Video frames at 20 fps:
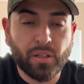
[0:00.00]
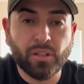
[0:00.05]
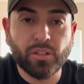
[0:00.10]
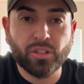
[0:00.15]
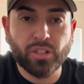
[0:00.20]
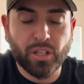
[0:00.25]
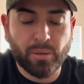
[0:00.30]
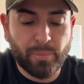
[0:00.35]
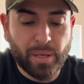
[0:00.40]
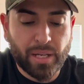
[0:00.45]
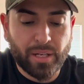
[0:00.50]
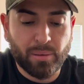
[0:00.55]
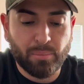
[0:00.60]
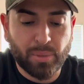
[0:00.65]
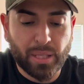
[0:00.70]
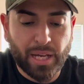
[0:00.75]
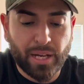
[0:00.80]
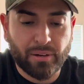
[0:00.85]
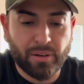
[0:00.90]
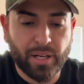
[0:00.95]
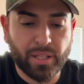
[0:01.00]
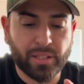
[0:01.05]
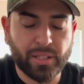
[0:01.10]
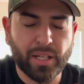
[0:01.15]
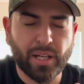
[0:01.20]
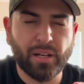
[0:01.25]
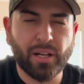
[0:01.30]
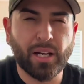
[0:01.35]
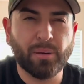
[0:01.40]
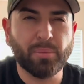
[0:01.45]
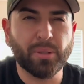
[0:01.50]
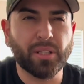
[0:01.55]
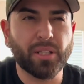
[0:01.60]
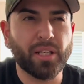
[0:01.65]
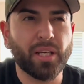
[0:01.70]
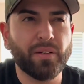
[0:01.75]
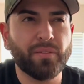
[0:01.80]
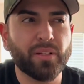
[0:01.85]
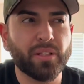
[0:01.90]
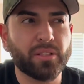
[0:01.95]
Jumpman in black right there, I
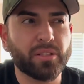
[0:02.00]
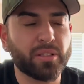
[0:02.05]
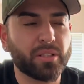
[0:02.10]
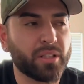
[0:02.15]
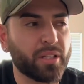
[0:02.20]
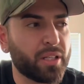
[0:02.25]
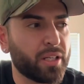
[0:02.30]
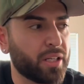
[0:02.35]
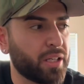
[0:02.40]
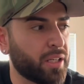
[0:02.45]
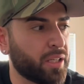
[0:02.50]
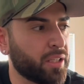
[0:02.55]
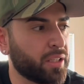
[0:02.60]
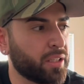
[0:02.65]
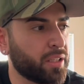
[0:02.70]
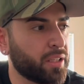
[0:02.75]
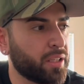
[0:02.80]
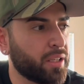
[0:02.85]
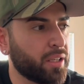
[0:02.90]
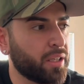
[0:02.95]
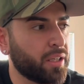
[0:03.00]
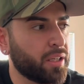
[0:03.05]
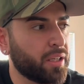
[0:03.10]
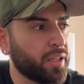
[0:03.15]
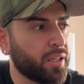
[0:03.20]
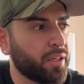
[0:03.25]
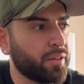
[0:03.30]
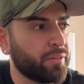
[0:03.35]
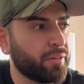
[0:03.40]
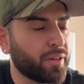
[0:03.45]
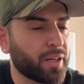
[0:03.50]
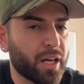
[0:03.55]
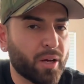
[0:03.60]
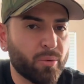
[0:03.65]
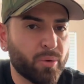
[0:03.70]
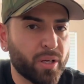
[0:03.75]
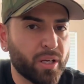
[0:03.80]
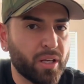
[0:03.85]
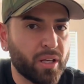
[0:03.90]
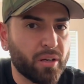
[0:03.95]
believe it's, forgot
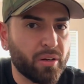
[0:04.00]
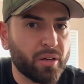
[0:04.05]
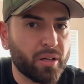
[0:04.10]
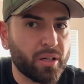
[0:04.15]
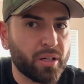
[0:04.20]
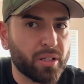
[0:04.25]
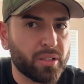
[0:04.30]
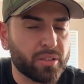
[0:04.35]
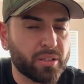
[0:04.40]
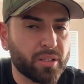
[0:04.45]
what year it is,